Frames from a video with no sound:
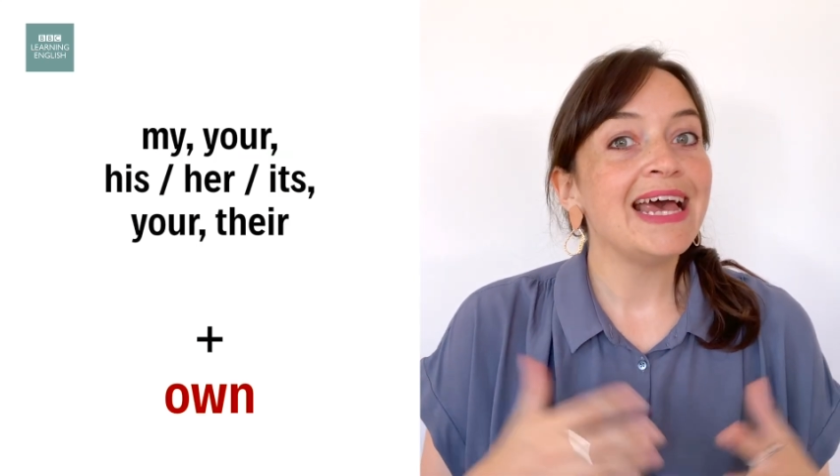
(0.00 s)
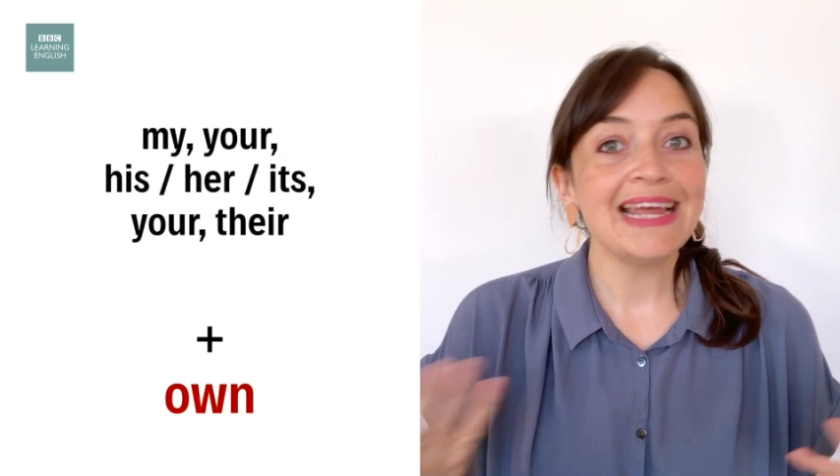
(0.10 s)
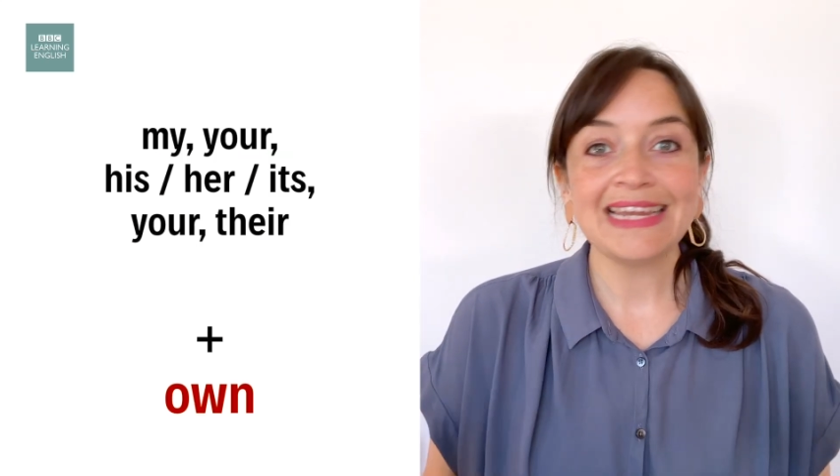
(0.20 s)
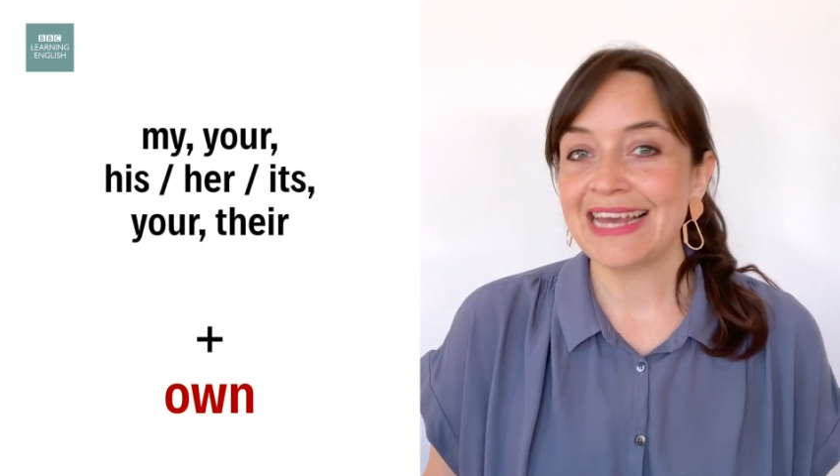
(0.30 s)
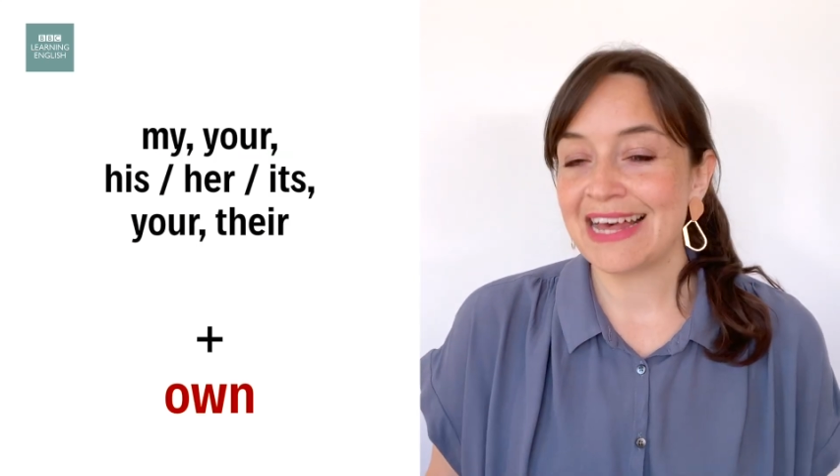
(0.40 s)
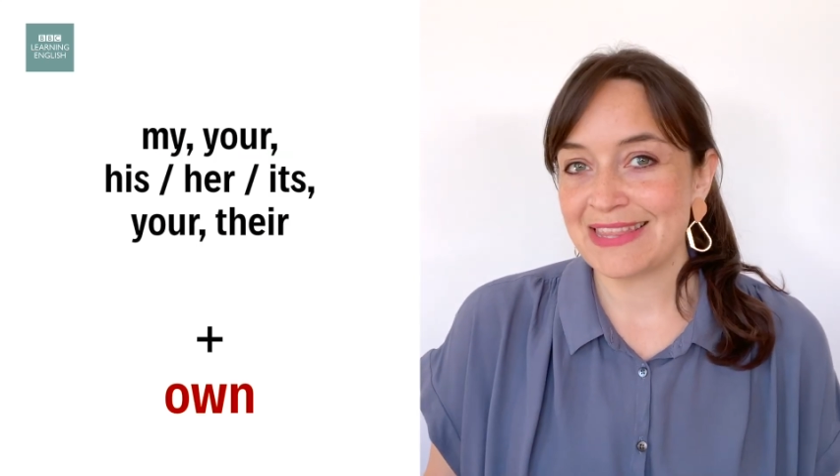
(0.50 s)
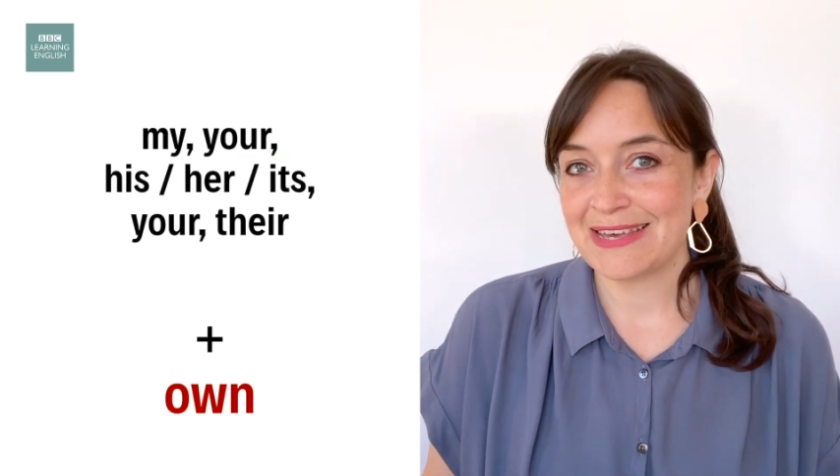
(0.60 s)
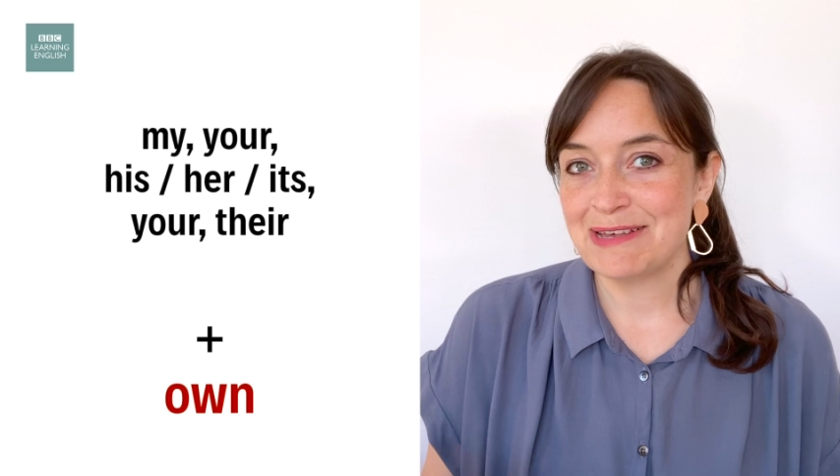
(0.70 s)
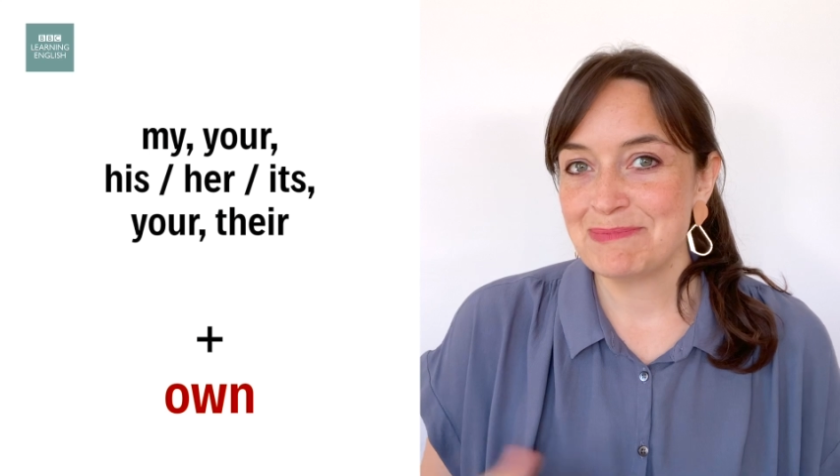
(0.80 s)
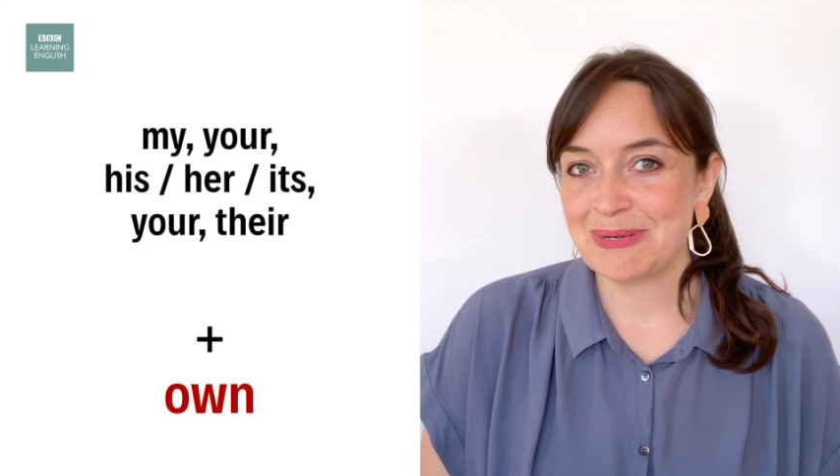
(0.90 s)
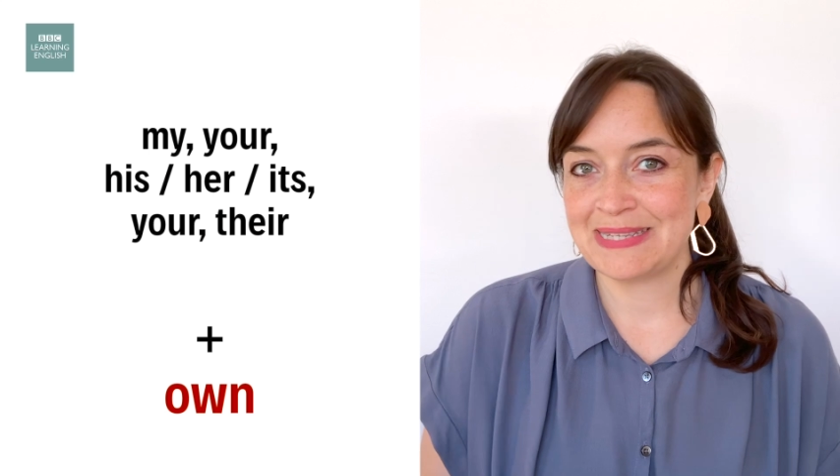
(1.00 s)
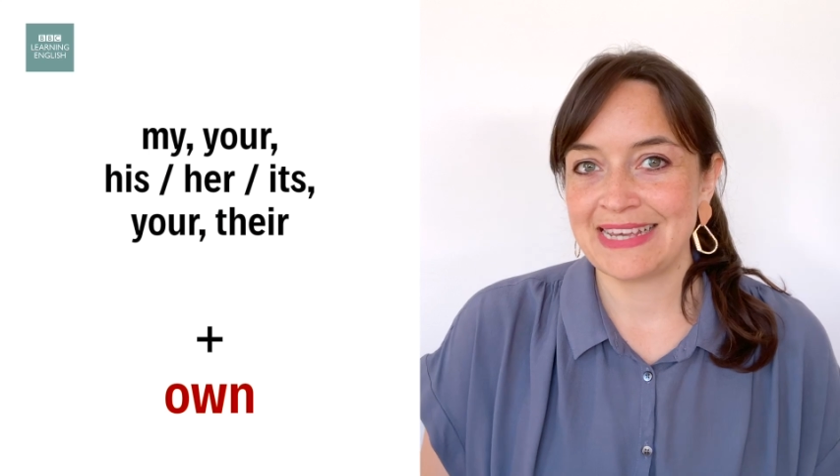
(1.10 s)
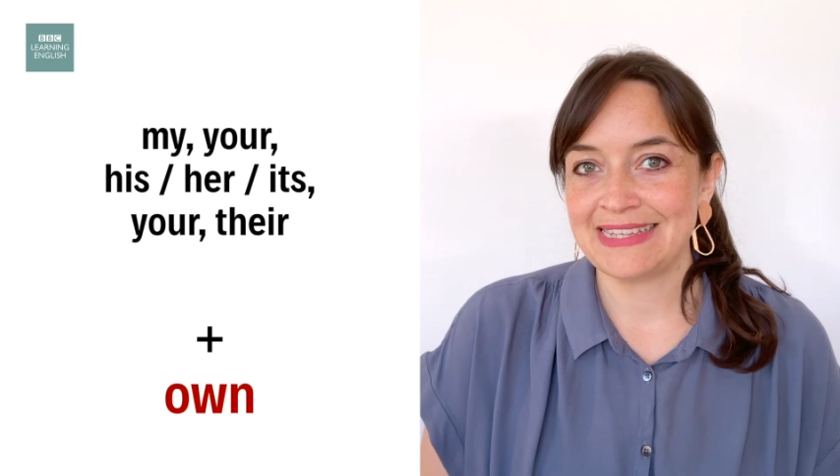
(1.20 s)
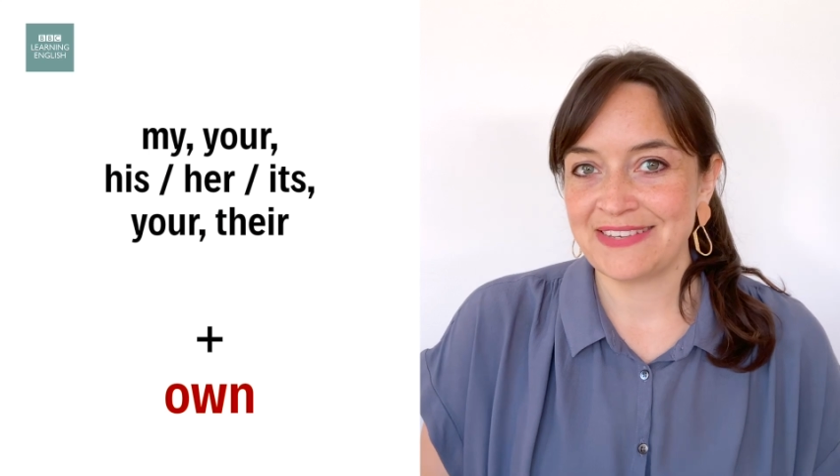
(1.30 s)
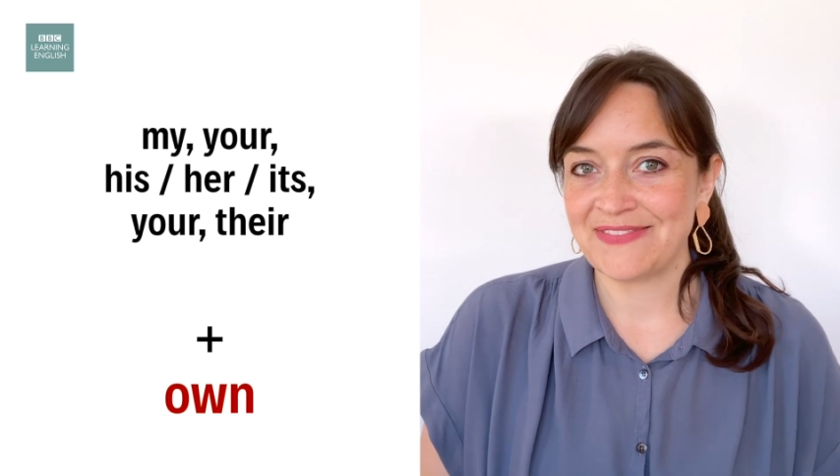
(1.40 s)
any other
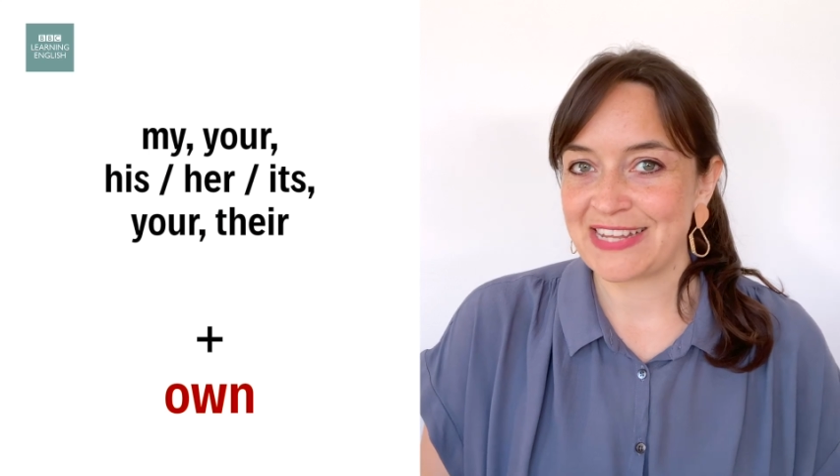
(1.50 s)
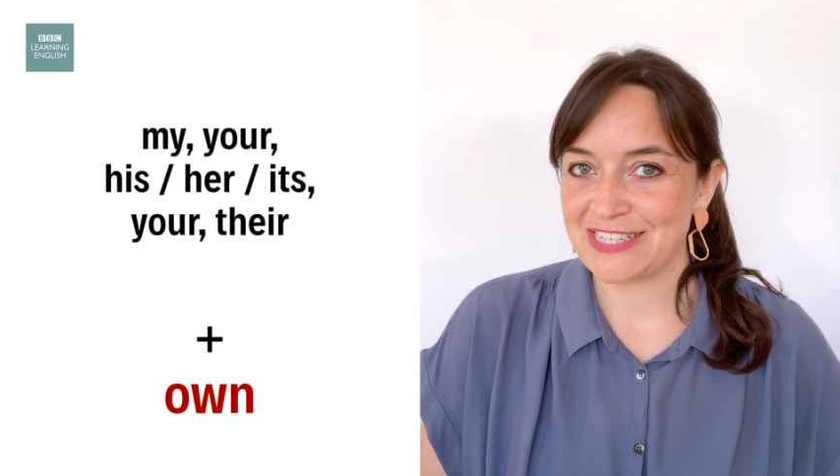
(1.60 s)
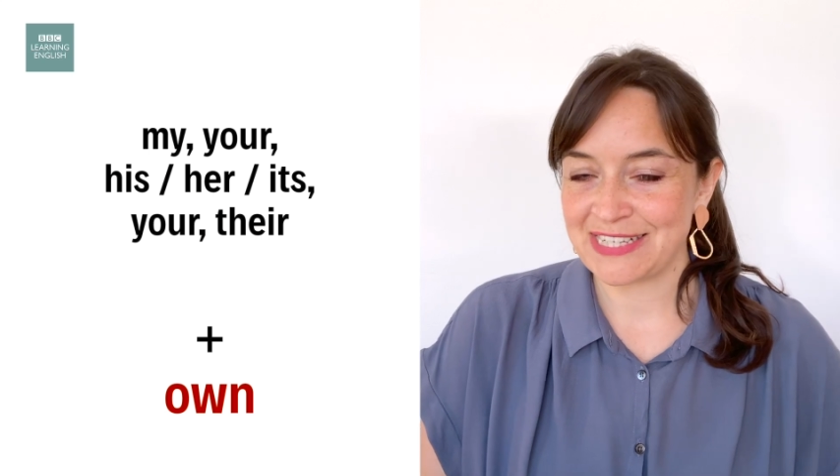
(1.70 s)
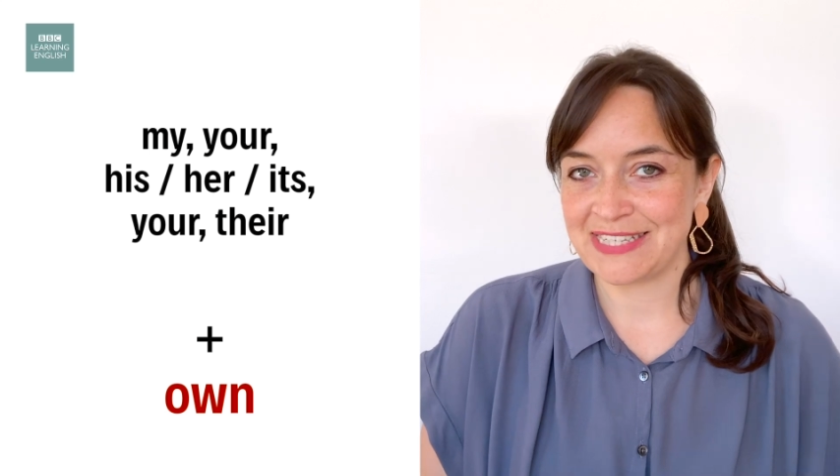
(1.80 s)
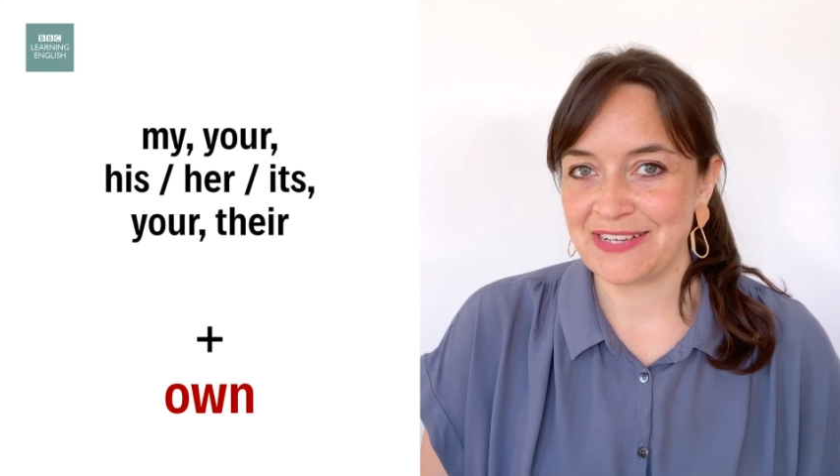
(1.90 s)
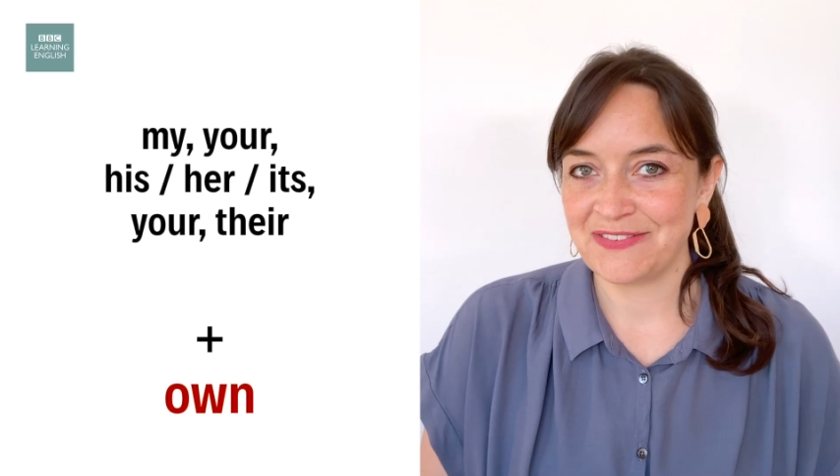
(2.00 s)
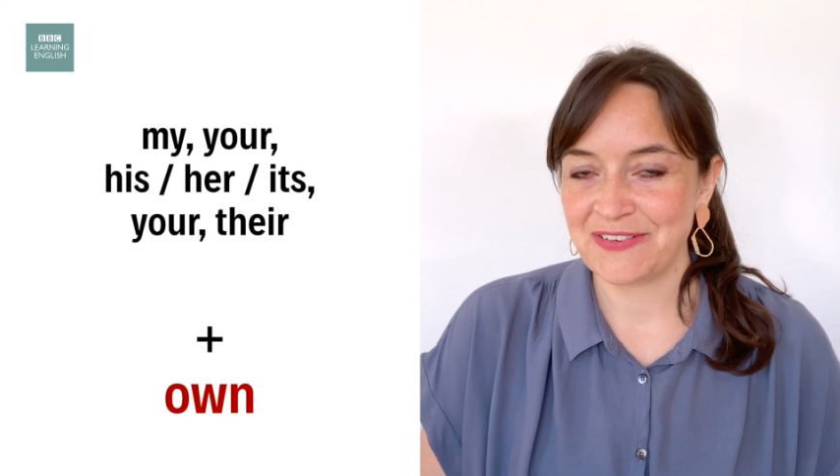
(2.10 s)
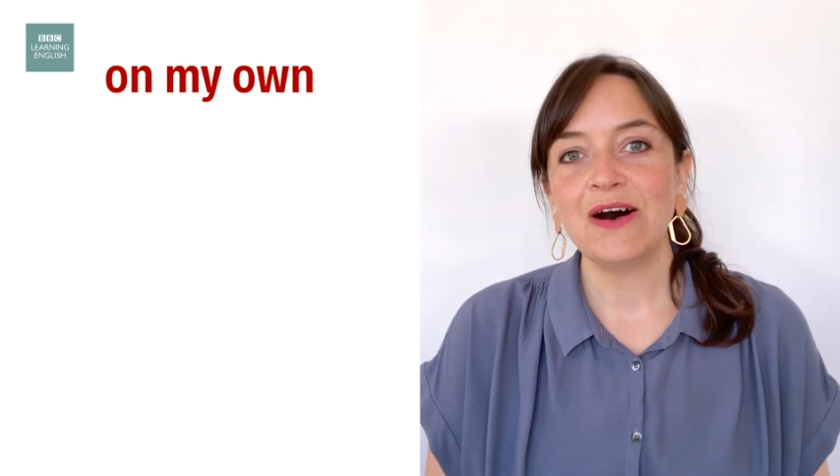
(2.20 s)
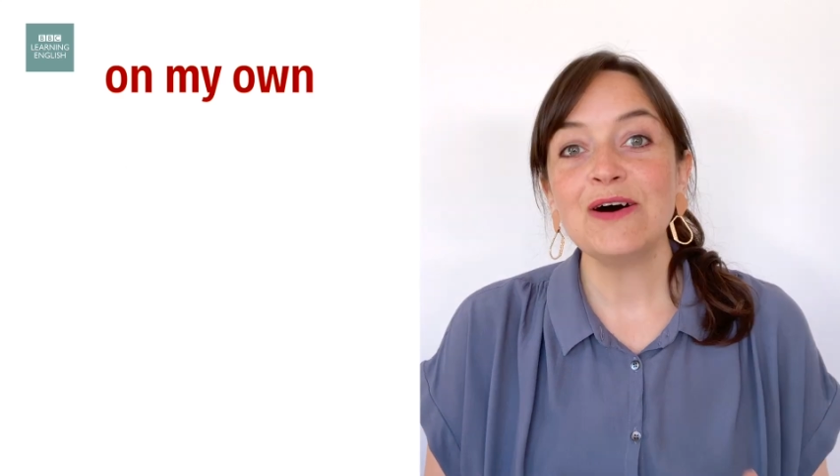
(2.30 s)
possessive adjective.